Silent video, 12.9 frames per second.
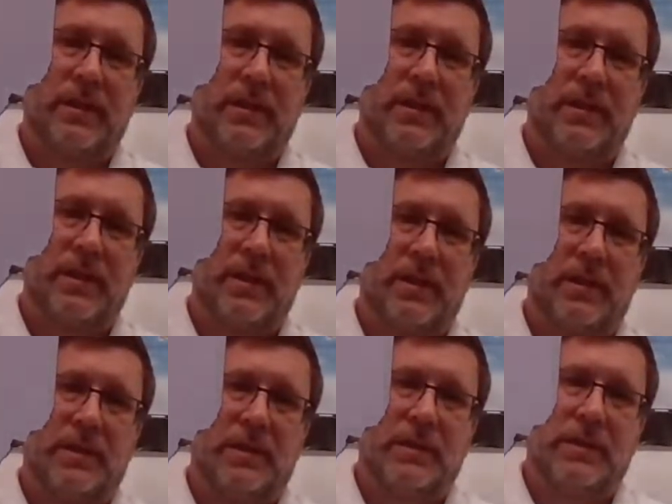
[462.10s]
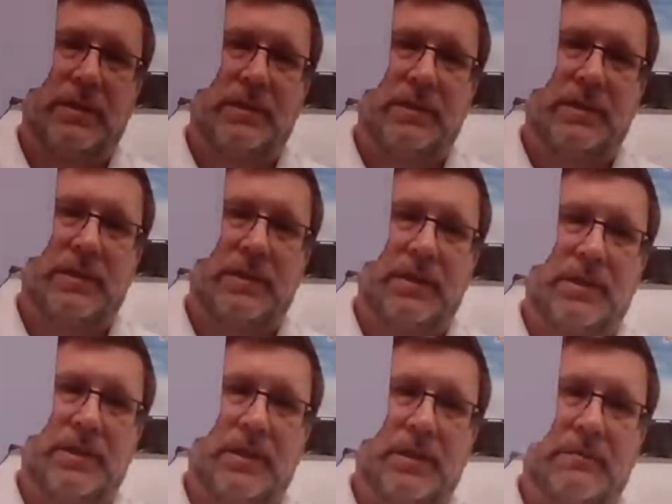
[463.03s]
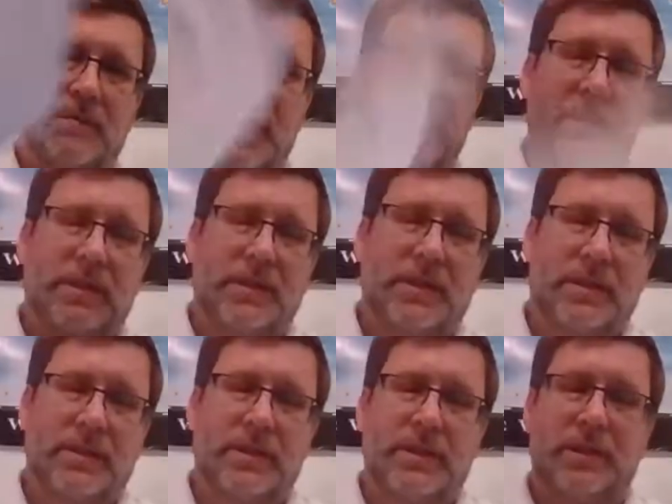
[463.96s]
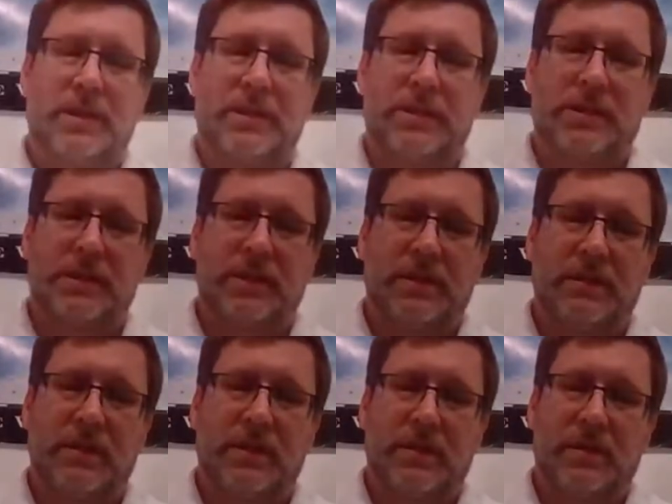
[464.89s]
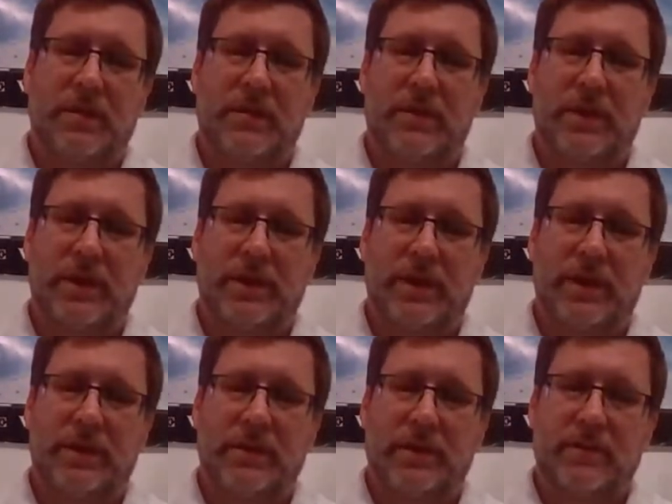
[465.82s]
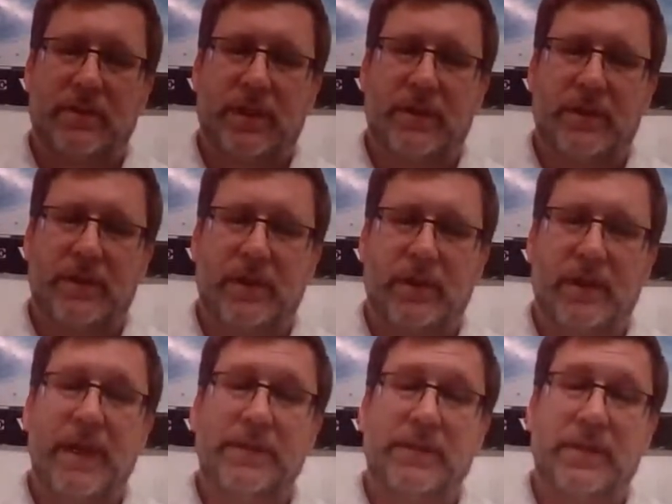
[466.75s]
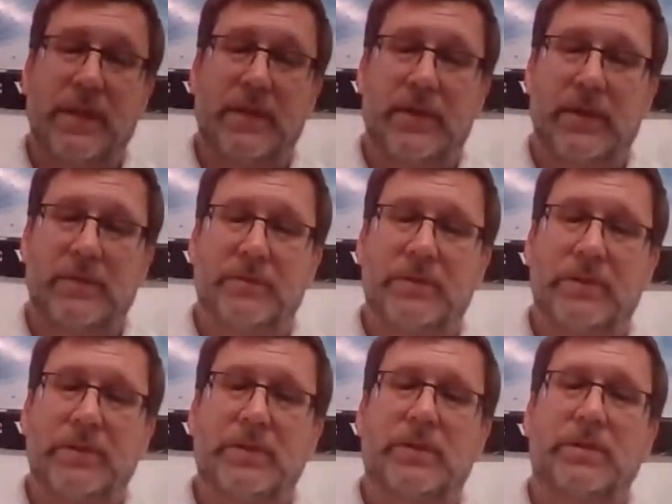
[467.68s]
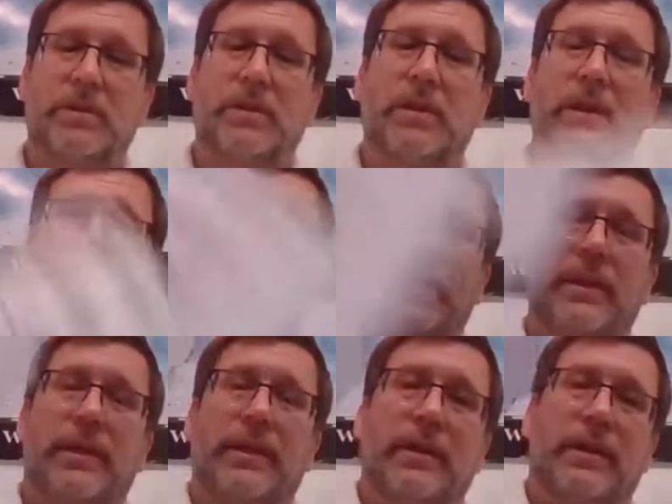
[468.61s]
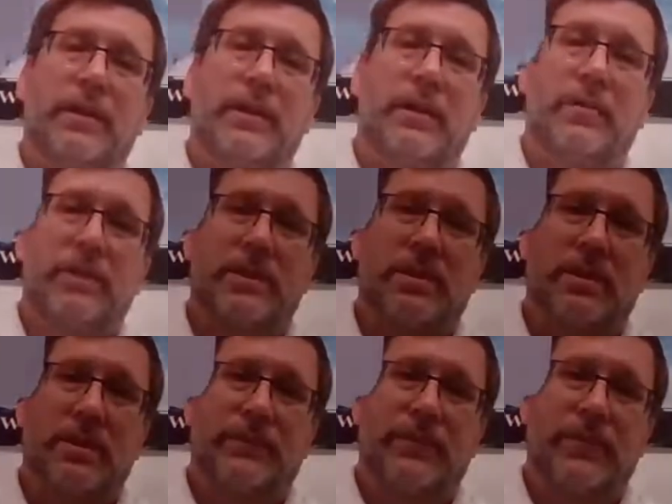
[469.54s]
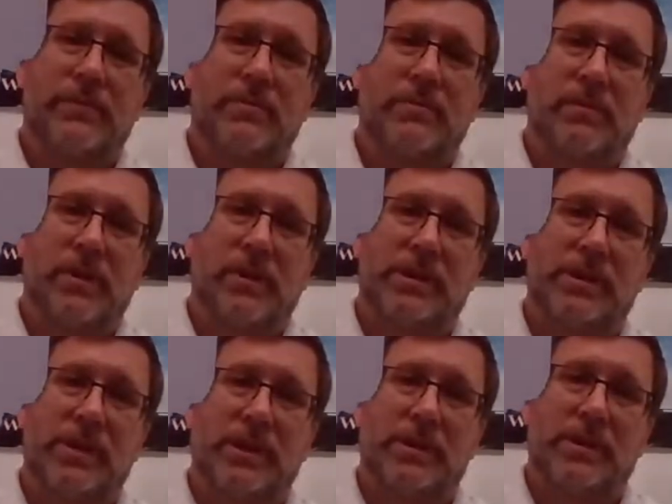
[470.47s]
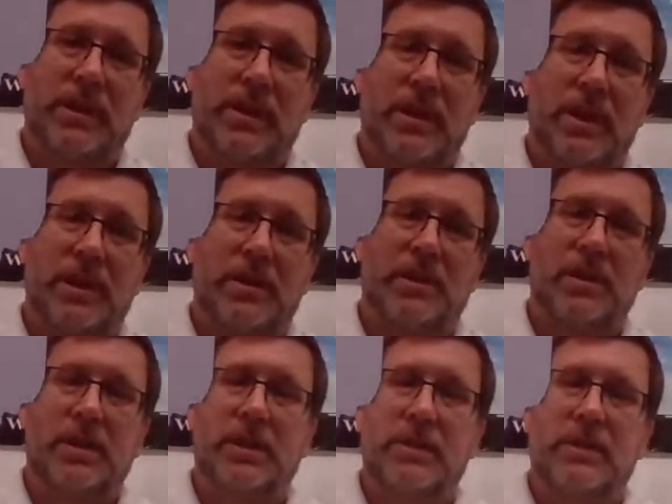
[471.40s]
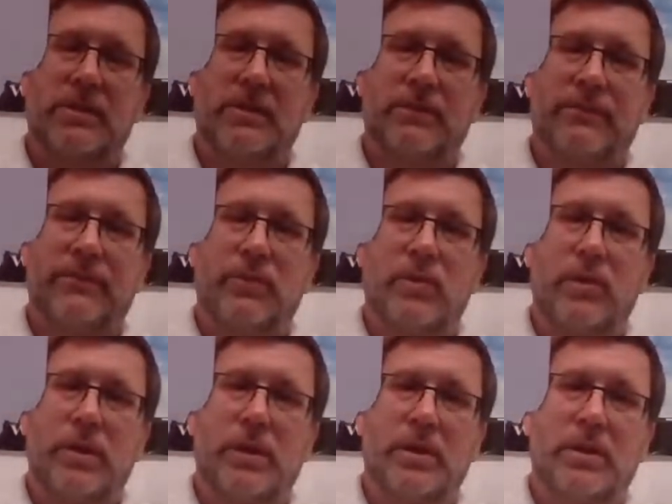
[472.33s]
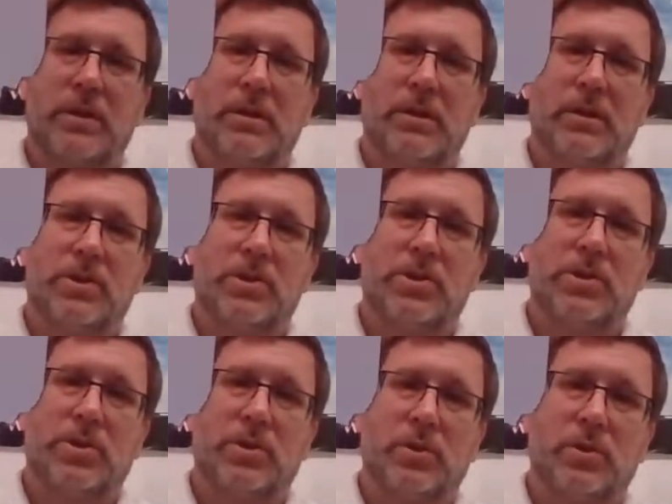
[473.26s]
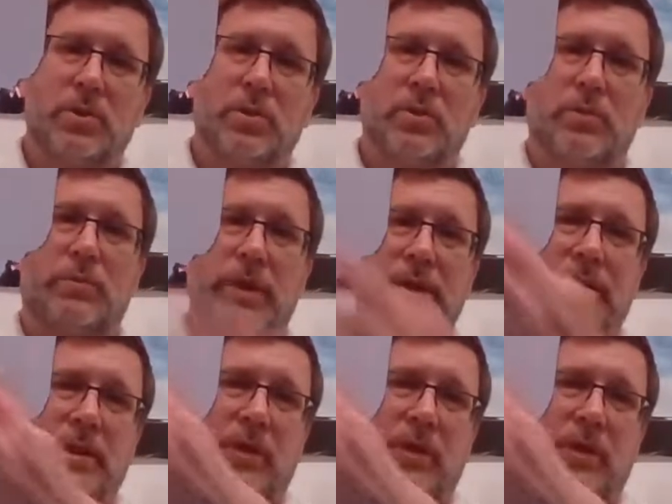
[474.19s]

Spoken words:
and then 60 minus 60 is 0, and then it's less than or equal to. All right, what's the difference between a 60 and an 18? Is a 42, but the